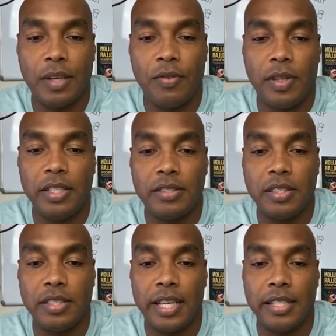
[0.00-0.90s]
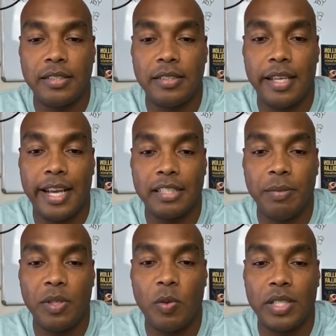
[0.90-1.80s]
Definitely suggest,
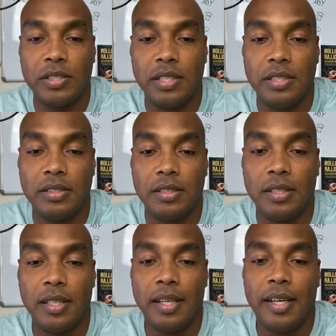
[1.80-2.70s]
ask me questions,